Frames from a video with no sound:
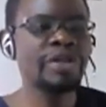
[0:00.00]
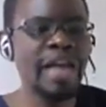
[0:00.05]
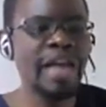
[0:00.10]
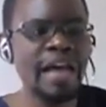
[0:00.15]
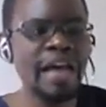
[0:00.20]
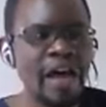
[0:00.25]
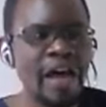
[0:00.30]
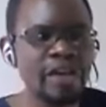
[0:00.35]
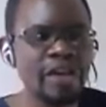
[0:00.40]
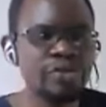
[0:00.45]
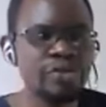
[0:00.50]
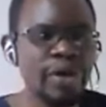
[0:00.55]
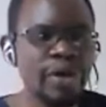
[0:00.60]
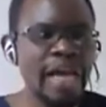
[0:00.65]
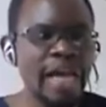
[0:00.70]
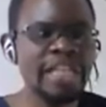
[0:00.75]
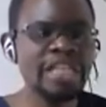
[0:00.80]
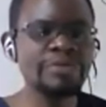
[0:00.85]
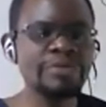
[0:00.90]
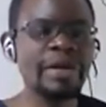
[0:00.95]
In other words, you
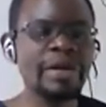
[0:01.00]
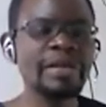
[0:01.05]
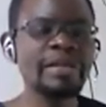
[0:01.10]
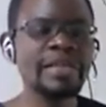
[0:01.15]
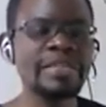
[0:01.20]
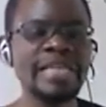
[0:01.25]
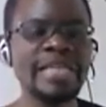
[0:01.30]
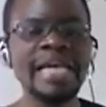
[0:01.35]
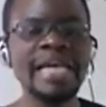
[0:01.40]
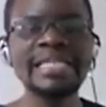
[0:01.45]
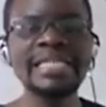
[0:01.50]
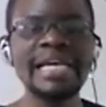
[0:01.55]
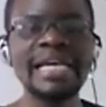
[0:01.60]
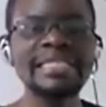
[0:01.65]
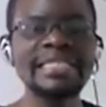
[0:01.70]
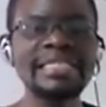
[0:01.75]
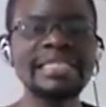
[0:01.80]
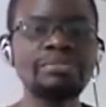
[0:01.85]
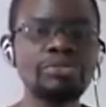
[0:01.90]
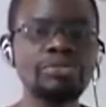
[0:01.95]
expect the signs and
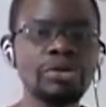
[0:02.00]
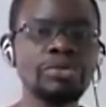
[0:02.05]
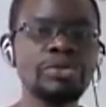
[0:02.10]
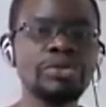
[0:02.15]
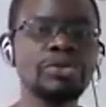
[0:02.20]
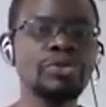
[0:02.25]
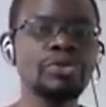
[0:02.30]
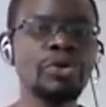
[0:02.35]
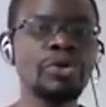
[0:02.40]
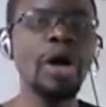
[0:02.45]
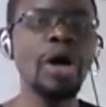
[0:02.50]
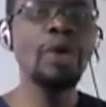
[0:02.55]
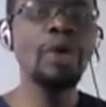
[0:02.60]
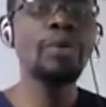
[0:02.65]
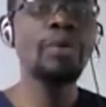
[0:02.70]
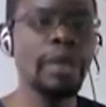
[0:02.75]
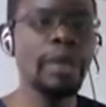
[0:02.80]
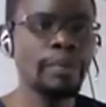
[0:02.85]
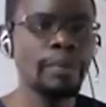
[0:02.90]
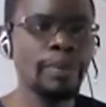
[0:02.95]
symptoms to go
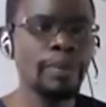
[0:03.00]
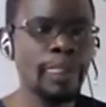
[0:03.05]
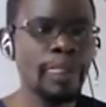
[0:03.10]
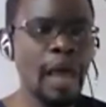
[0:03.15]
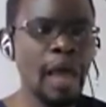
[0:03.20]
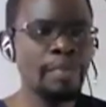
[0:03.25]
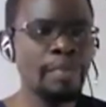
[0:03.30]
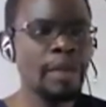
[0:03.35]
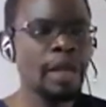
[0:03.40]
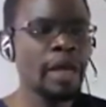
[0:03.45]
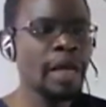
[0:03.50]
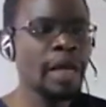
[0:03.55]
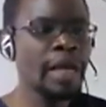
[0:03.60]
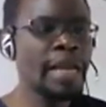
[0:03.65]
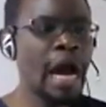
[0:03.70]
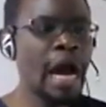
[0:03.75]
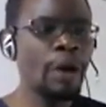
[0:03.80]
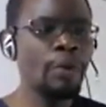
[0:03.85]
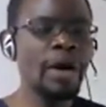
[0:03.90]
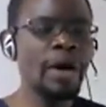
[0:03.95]
away,
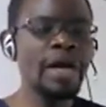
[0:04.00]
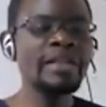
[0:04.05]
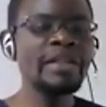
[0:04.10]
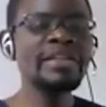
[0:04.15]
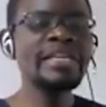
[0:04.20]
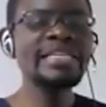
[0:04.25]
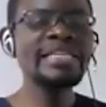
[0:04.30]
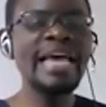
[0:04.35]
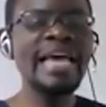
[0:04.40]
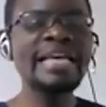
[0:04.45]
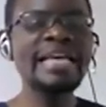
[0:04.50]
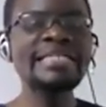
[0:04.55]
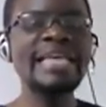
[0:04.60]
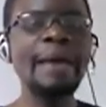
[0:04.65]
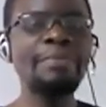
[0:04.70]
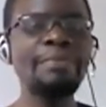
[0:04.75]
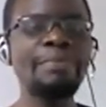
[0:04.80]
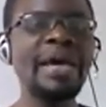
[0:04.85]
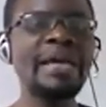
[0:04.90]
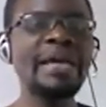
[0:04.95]
Now, when this has
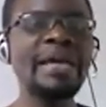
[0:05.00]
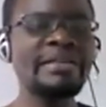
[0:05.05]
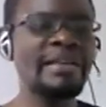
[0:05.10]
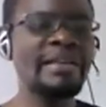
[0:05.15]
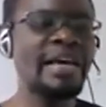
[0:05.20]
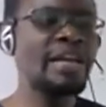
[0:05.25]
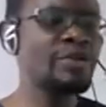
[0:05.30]
happened, then